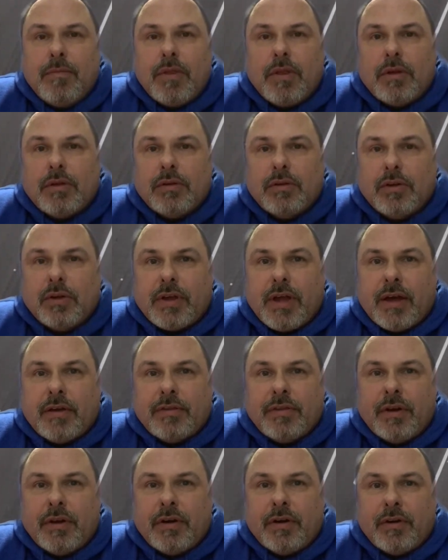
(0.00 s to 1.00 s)
Look
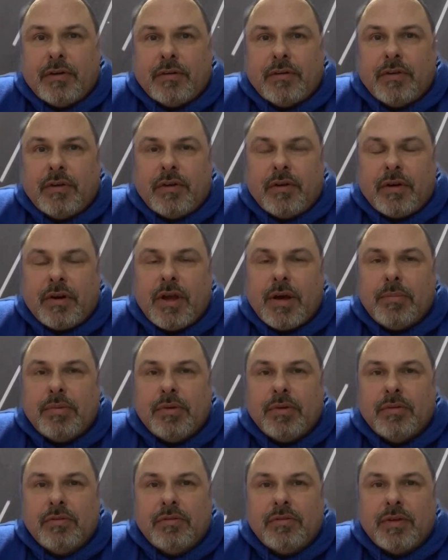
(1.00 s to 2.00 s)
out there. There are a
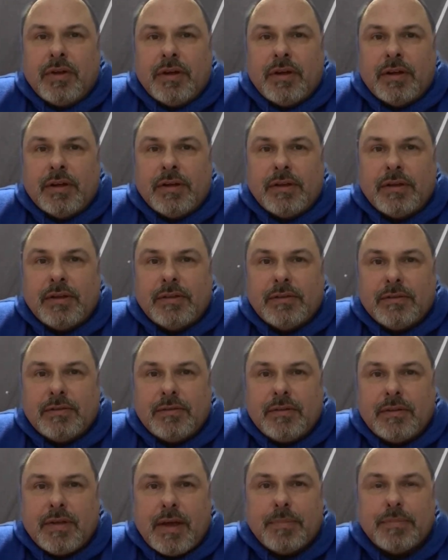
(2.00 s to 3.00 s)
couple of
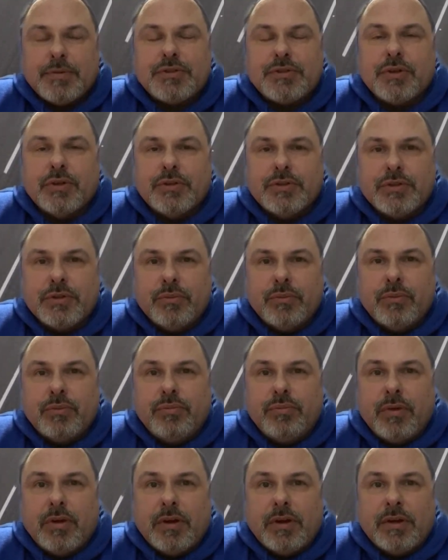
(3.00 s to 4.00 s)
episodes
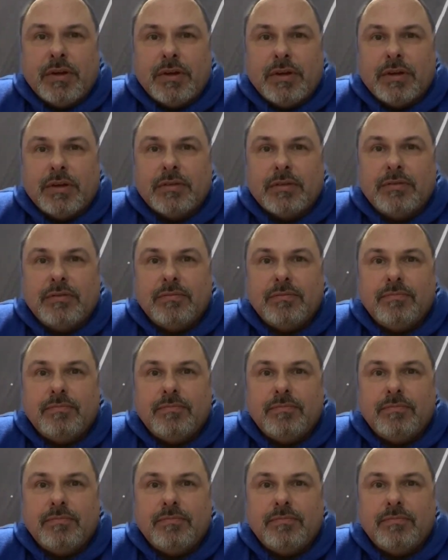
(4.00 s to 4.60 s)
that